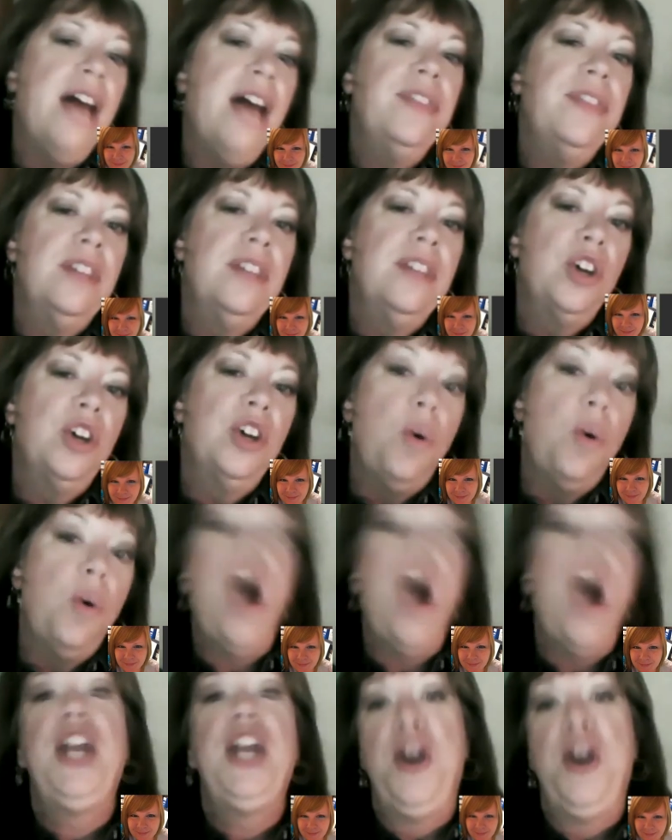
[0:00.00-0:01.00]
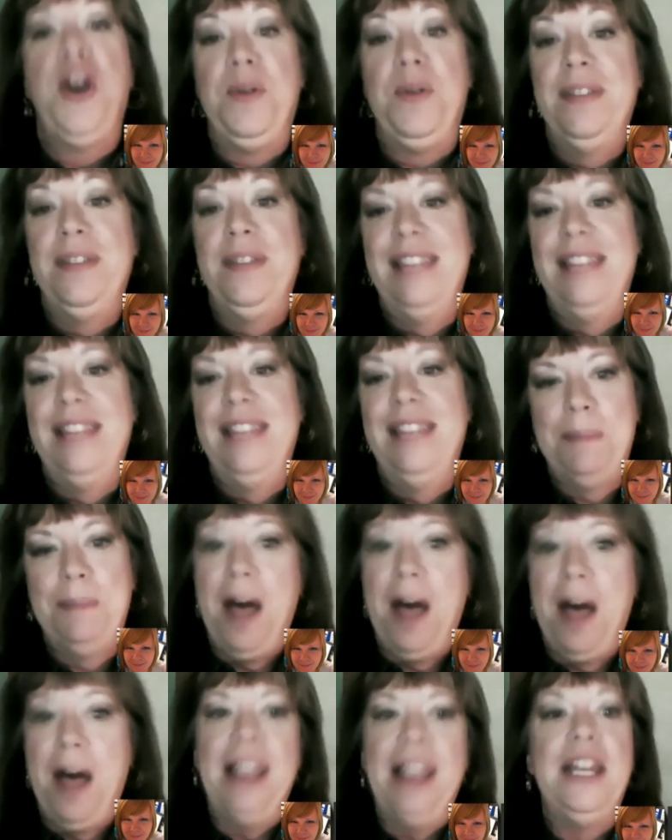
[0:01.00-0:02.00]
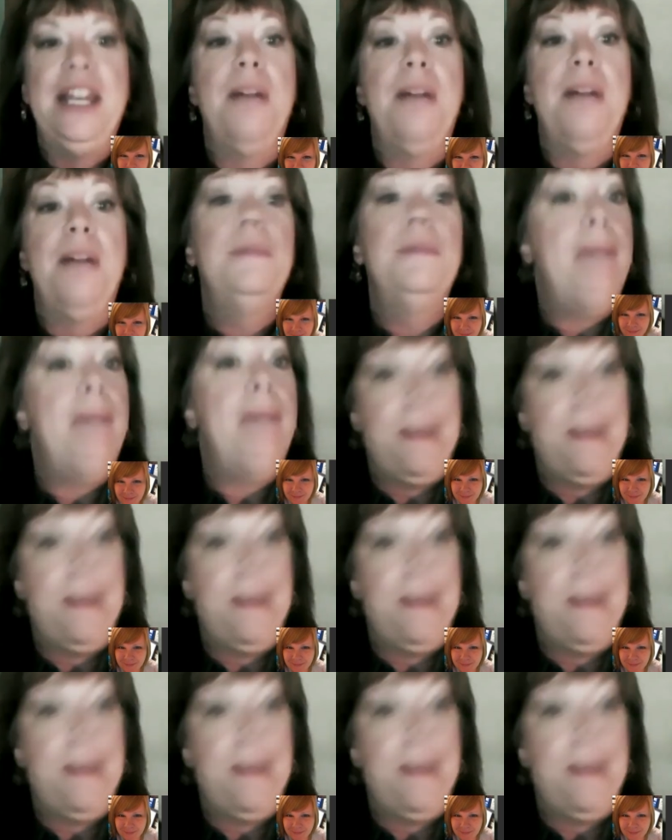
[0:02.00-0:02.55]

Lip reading: the guano that's piling up, the bat